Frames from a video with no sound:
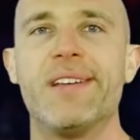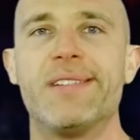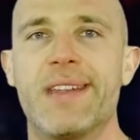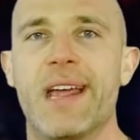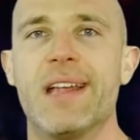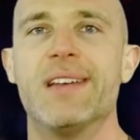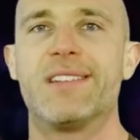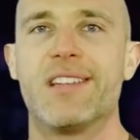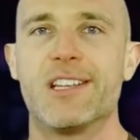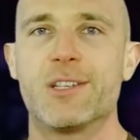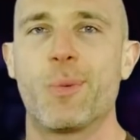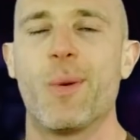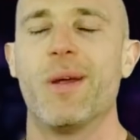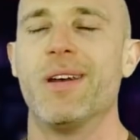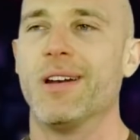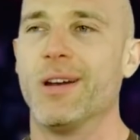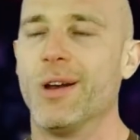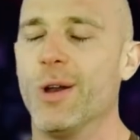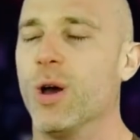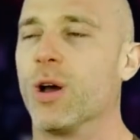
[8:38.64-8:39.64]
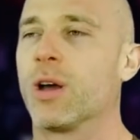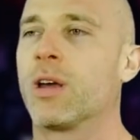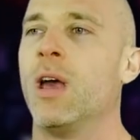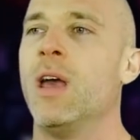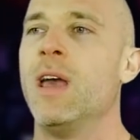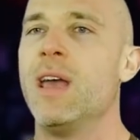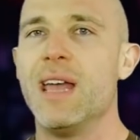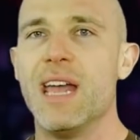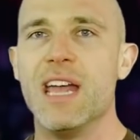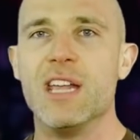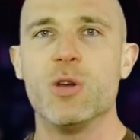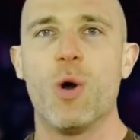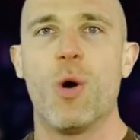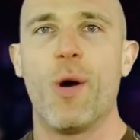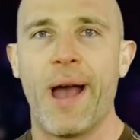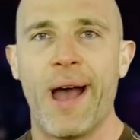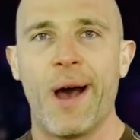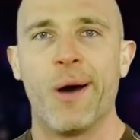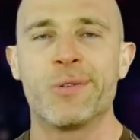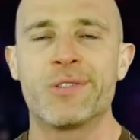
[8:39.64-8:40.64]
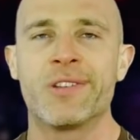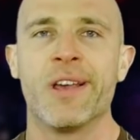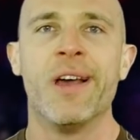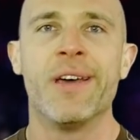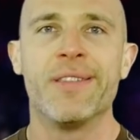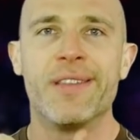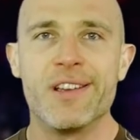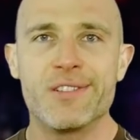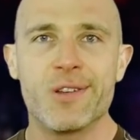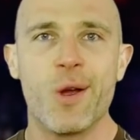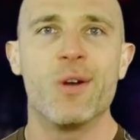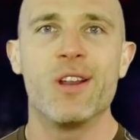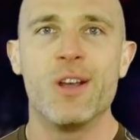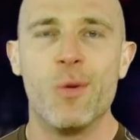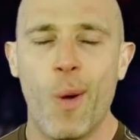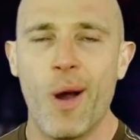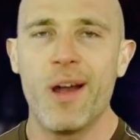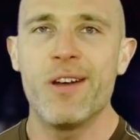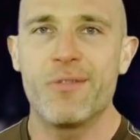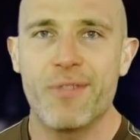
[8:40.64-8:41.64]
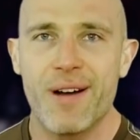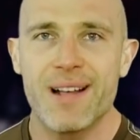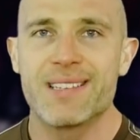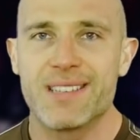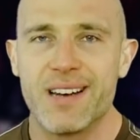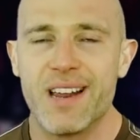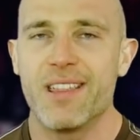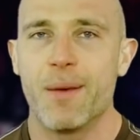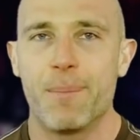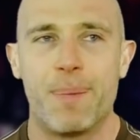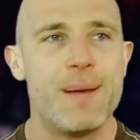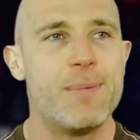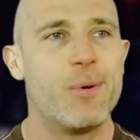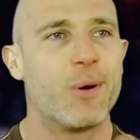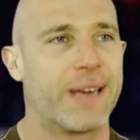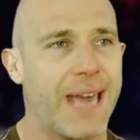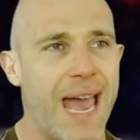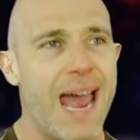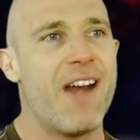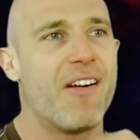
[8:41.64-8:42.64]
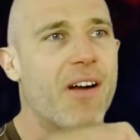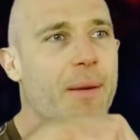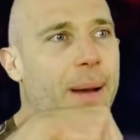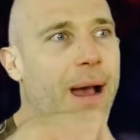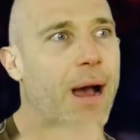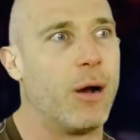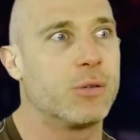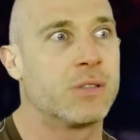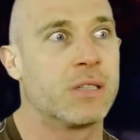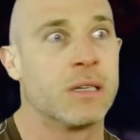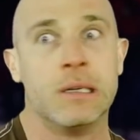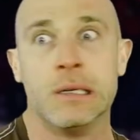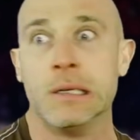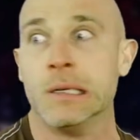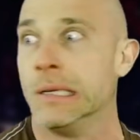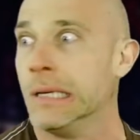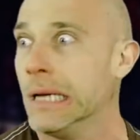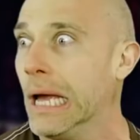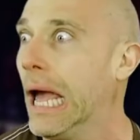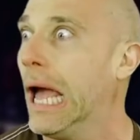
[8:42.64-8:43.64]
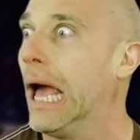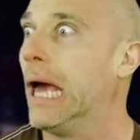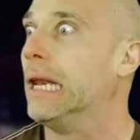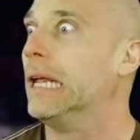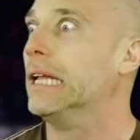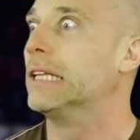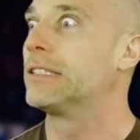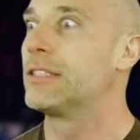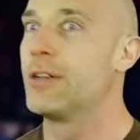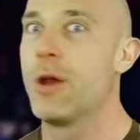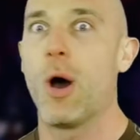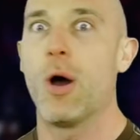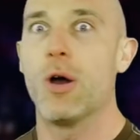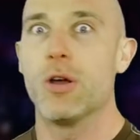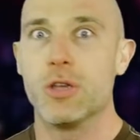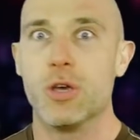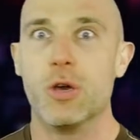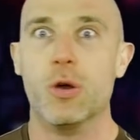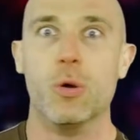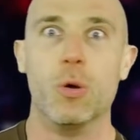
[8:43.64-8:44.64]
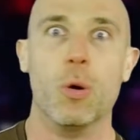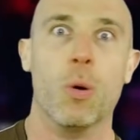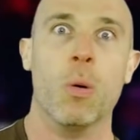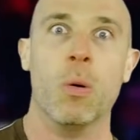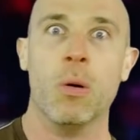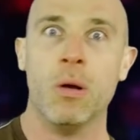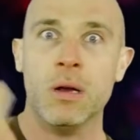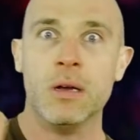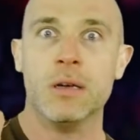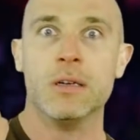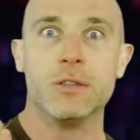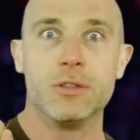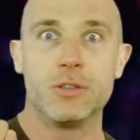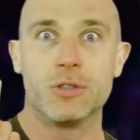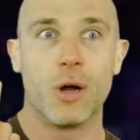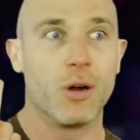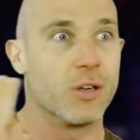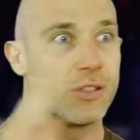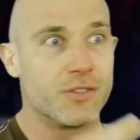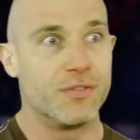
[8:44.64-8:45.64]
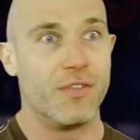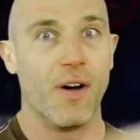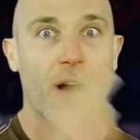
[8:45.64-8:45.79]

the dentist went, look, in your house, there's only one wrestler that people care about, and it's not you. Shots